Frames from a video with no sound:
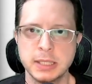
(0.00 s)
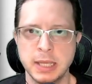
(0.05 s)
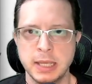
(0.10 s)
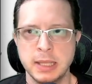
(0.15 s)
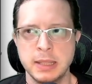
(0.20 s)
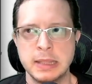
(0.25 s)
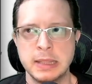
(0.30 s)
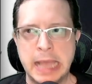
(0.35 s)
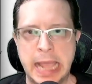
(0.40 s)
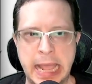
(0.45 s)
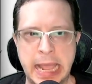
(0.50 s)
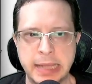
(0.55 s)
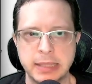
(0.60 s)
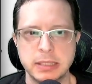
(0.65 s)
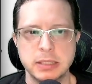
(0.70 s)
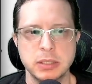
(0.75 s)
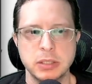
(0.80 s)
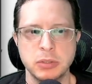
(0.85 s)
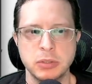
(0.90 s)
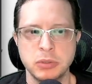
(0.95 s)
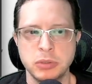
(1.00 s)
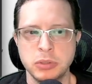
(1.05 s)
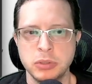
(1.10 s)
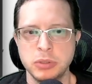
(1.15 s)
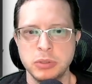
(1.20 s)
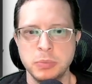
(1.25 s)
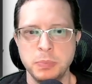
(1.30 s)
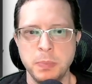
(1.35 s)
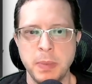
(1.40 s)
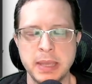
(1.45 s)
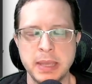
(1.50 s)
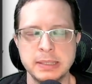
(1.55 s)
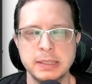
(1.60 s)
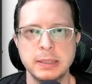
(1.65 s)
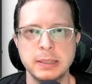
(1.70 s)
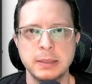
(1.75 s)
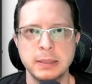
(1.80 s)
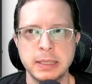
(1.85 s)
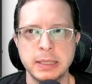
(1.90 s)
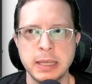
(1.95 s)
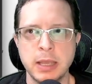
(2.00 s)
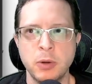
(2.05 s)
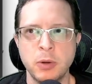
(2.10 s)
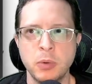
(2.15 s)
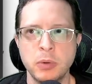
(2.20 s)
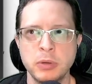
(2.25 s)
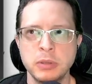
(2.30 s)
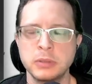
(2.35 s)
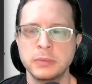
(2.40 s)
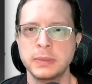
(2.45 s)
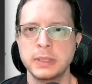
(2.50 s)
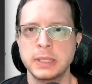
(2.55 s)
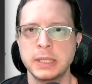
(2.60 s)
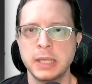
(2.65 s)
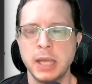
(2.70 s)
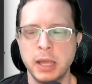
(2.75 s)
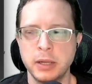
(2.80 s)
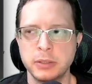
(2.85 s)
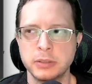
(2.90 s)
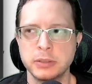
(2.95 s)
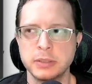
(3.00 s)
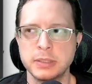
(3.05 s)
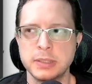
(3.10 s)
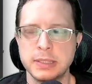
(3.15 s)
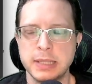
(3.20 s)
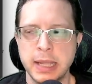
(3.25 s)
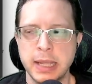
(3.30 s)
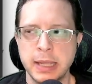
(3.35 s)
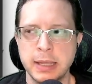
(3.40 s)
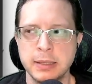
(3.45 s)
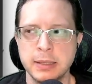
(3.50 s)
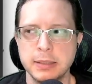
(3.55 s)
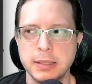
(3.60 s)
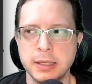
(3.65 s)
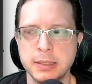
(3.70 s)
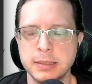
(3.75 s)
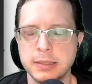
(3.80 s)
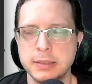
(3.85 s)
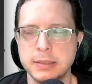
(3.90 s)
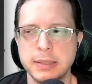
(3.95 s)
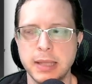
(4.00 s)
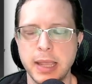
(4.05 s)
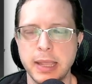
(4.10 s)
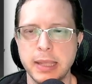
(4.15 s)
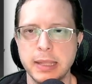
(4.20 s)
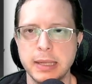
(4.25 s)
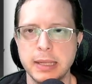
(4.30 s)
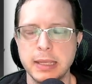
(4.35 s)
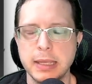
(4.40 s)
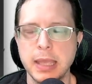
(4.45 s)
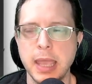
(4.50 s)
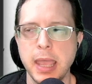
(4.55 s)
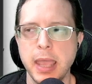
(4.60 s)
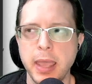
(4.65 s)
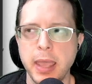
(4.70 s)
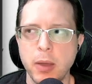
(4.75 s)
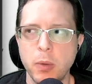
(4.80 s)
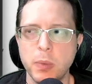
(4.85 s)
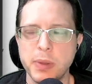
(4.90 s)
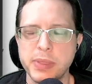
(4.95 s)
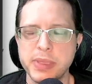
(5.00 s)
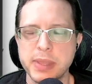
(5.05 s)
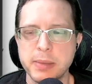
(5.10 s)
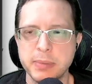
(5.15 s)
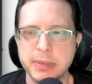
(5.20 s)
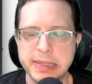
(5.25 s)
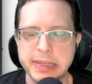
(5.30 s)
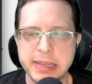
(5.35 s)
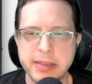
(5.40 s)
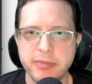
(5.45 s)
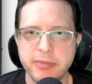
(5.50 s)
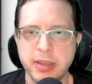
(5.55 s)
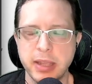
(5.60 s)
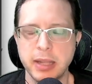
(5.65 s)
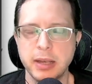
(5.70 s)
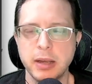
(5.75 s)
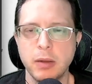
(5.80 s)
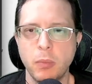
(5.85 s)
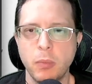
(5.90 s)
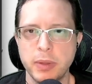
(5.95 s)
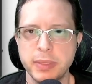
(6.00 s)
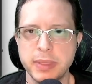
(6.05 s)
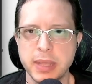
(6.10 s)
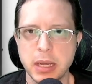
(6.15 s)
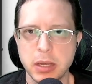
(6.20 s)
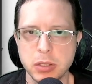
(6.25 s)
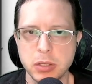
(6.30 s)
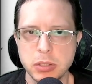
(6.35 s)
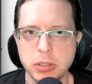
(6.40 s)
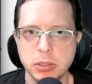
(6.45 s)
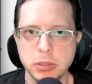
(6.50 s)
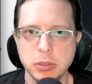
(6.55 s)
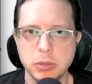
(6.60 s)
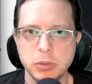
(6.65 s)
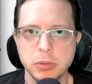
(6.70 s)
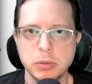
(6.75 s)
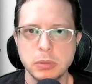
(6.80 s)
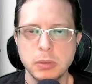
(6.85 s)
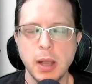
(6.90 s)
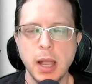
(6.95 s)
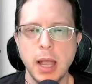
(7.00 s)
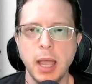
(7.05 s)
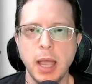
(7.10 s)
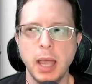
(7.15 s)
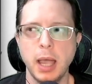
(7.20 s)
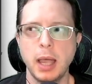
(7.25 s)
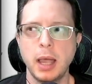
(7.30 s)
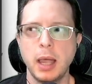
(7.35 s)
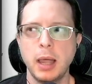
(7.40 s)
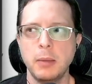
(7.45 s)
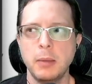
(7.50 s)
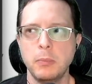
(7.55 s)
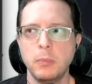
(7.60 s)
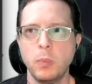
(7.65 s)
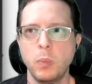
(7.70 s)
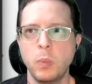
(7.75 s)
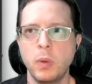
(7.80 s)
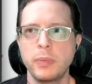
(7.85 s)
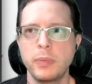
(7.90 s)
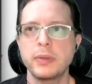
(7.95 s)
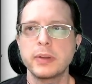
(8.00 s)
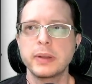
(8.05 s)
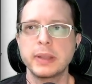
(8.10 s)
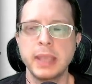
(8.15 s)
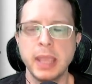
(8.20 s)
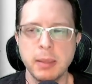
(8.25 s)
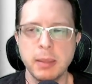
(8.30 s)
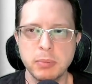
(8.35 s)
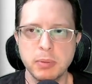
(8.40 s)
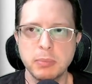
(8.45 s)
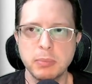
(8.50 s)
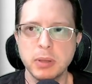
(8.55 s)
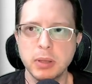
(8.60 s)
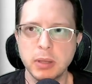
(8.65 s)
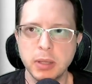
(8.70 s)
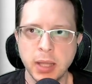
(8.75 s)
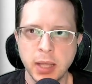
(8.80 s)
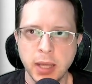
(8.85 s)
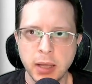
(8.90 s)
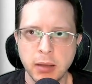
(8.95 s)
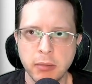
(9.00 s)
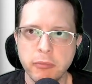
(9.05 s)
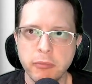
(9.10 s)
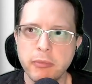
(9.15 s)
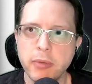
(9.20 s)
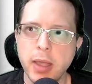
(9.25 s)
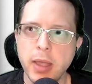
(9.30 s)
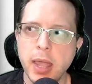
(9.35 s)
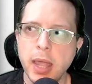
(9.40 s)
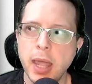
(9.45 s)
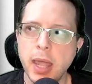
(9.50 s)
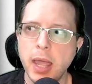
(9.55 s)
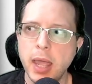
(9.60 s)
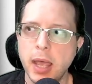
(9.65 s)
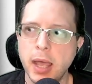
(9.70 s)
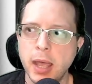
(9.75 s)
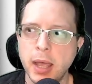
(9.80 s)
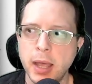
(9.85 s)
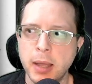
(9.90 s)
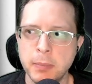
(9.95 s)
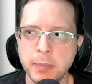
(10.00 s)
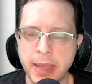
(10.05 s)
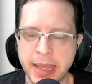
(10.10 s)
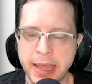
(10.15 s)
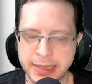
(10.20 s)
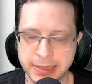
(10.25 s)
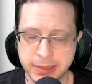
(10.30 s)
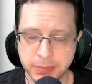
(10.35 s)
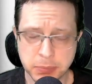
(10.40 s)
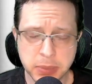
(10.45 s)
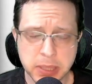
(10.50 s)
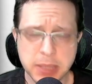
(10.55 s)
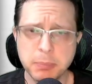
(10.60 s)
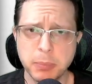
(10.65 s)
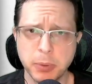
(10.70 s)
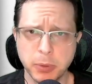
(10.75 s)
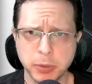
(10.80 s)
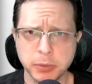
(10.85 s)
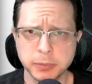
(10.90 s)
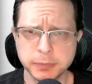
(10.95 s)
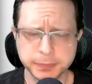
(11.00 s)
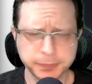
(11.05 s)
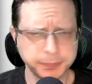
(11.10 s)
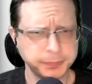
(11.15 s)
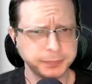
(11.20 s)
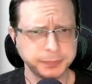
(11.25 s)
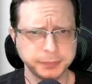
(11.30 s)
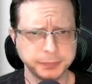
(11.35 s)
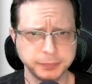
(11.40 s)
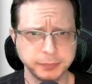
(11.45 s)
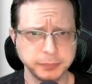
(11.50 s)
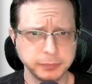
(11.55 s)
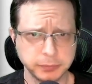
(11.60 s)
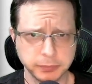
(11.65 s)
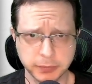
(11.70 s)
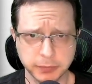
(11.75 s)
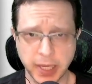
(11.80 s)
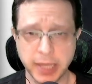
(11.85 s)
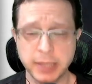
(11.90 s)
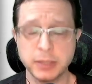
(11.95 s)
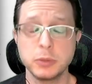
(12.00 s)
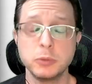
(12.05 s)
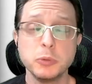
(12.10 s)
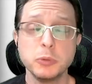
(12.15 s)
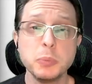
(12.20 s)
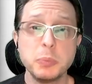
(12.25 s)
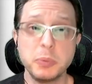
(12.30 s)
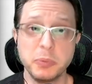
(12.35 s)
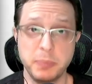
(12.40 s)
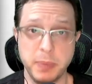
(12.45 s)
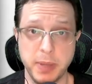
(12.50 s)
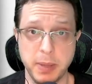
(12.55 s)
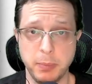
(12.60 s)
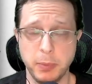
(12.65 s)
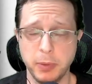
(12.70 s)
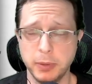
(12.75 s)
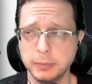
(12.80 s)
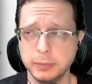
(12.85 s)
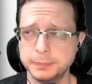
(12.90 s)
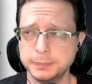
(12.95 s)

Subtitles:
in that basically in order to really understand a society, what they believe in, what they do, what they're capable of as a people, as a group of people,